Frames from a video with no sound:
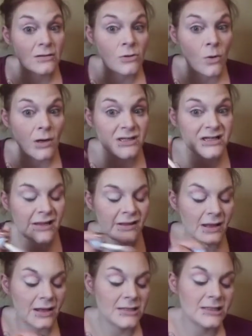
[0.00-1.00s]
quarantine
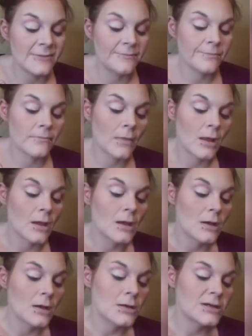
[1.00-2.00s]
things.
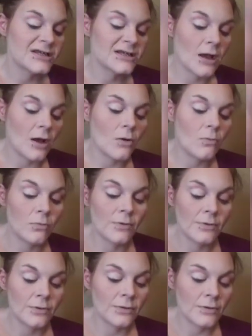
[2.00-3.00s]
So
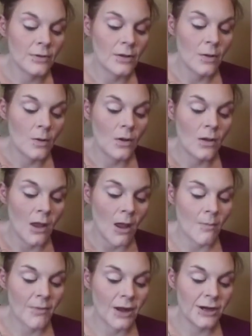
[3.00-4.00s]

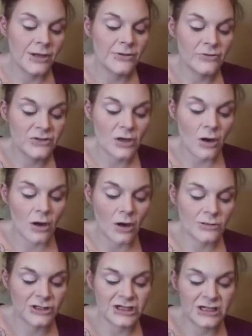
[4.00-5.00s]
I'm going to use
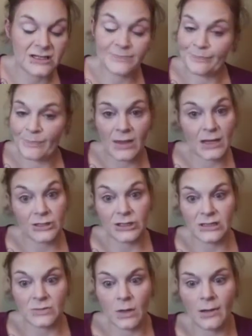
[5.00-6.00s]
her. She's
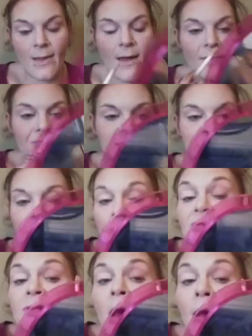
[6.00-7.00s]
well loved. She's
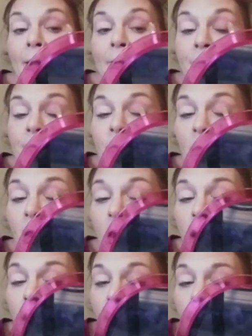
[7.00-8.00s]
almost gone.
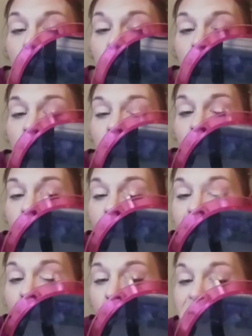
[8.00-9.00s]
Put a couple
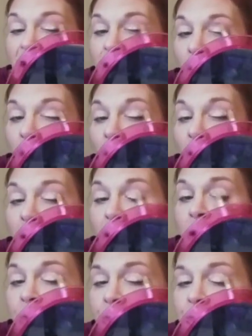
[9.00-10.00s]
dabs on the
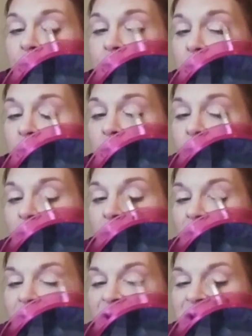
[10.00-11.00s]
eye,
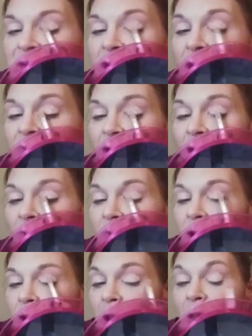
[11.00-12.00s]
just enough to cover
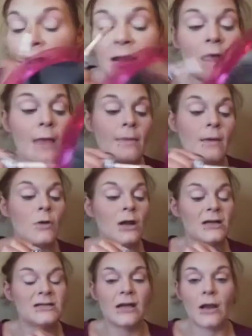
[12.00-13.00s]
the lid, and then we're going
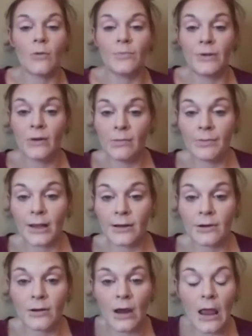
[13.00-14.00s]
to take our beauty
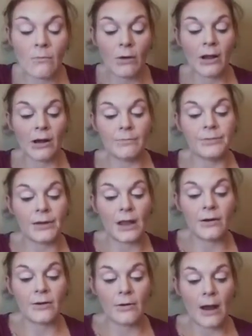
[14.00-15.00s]
blender and we're going to
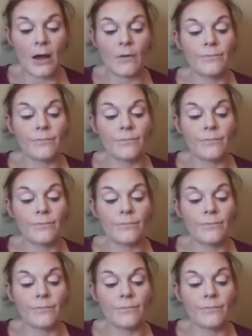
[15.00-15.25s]
blend her out.